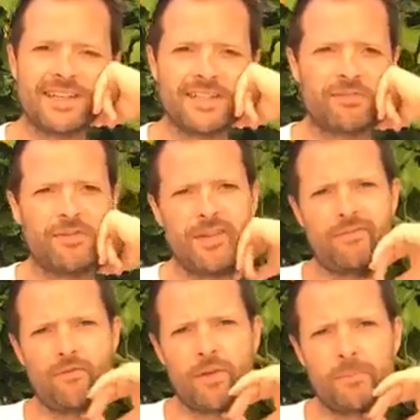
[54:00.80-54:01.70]

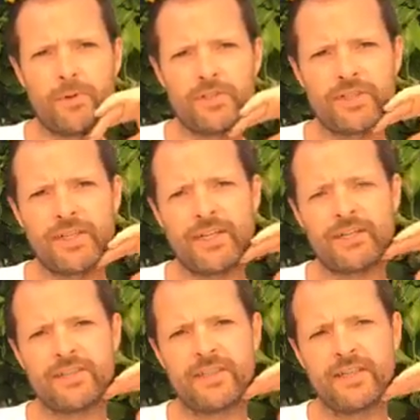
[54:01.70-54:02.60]
if one person
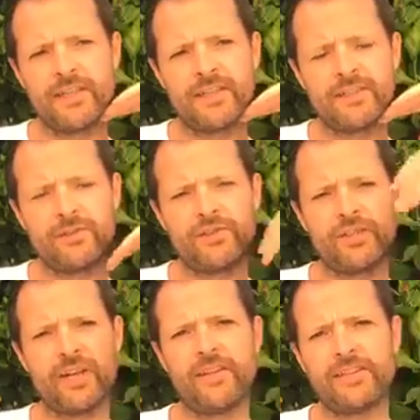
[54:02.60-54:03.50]
hears. So
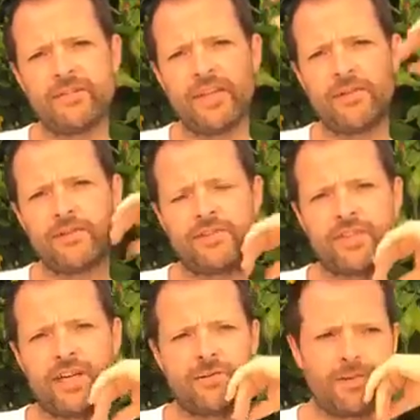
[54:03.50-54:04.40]
share this video,
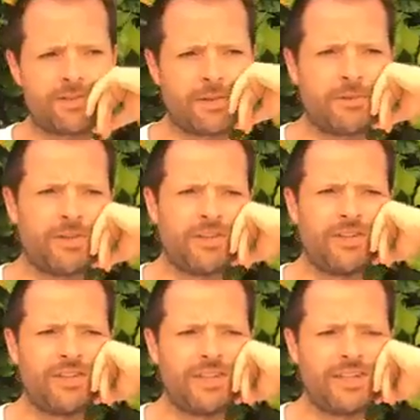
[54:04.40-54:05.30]
share it with someone
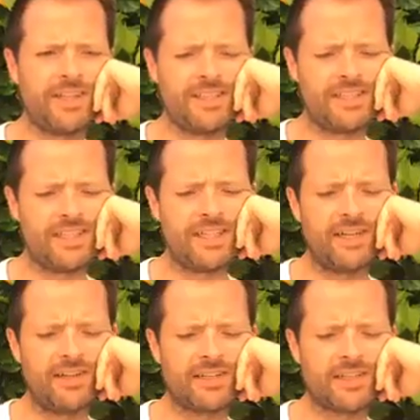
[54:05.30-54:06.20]
that needs to
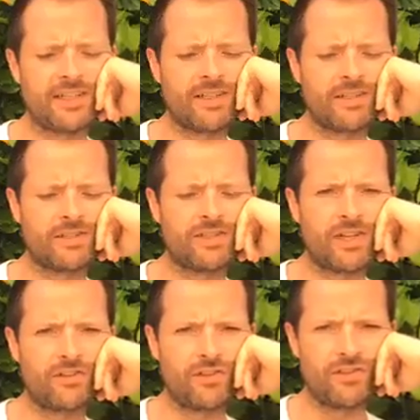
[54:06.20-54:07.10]
hear this, and
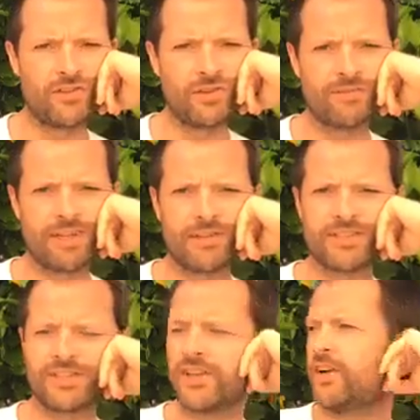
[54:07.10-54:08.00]
start doing your own videos.
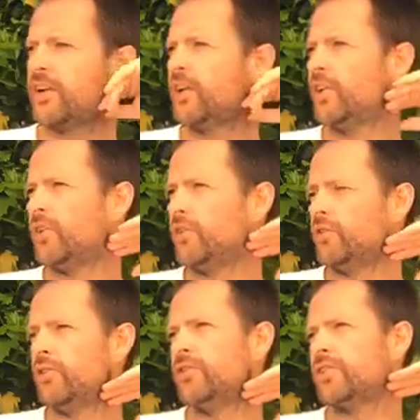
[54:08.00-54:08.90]
Start
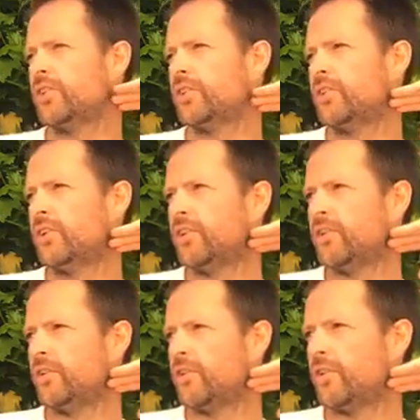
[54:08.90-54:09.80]
using
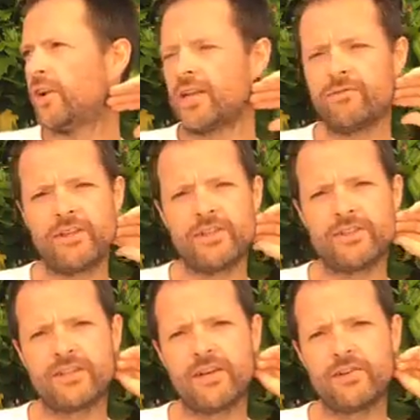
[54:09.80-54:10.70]
your influence,
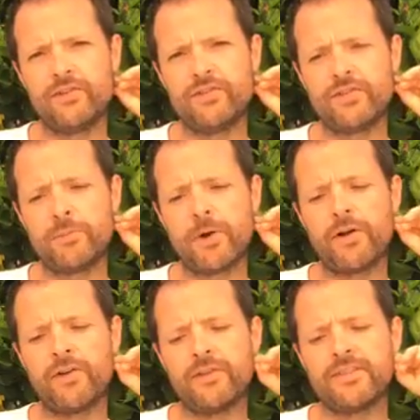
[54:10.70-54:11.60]
start using your
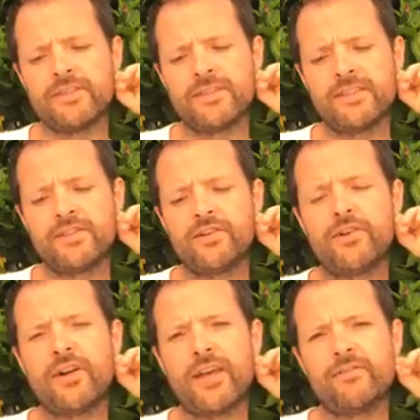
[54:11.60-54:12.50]
power. This is
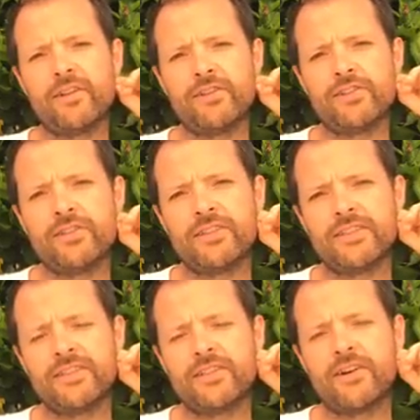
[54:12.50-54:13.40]
your evolution, this
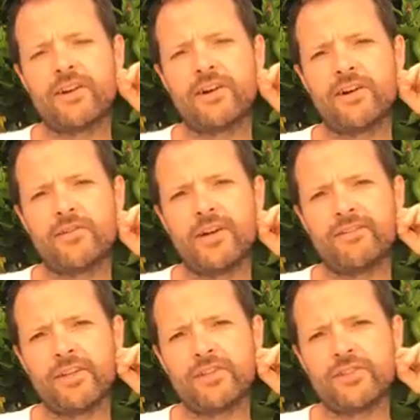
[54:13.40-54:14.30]
is our
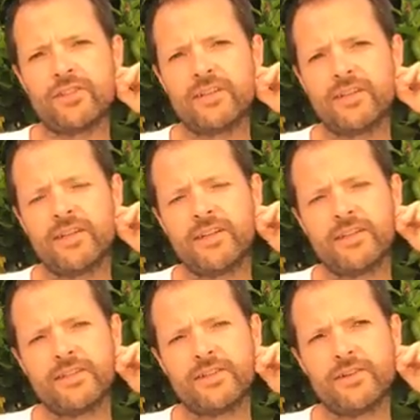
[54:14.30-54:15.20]
revolution.
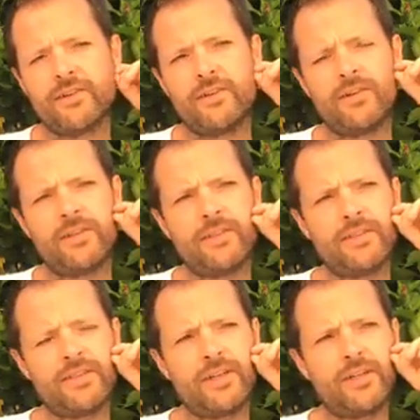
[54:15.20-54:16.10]
So
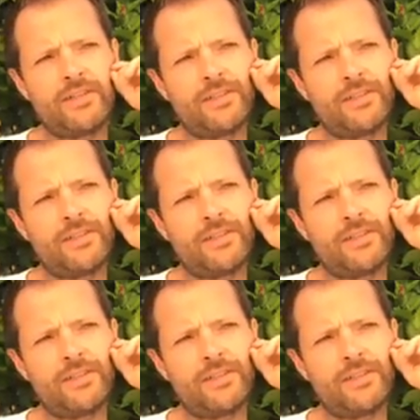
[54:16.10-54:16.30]
start